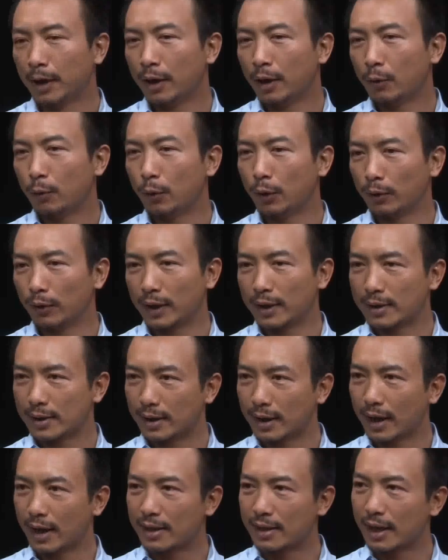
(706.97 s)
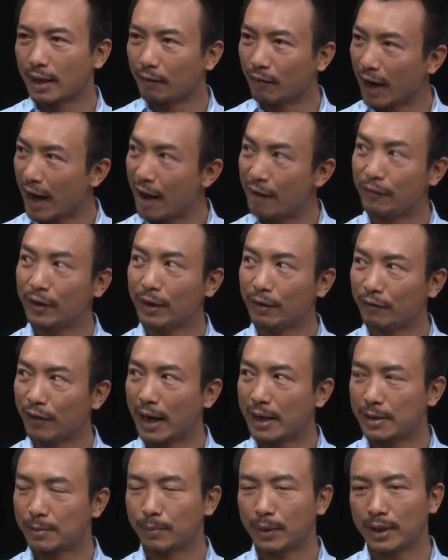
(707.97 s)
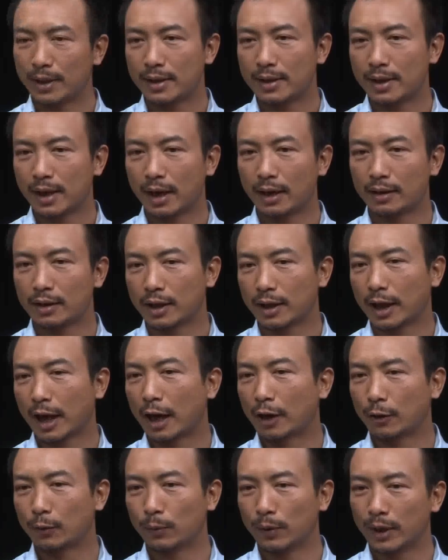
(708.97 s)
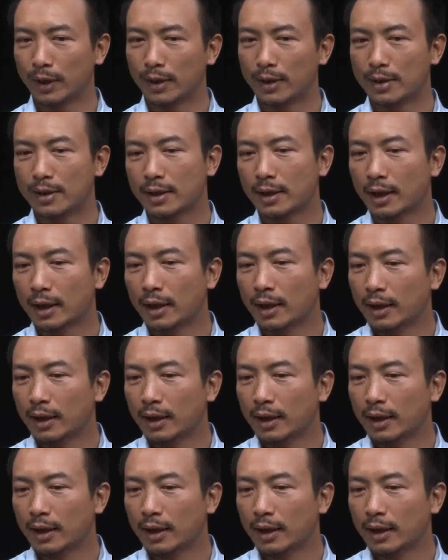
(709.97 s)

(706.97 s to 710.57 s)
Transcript: real estate and heavy investments, and together with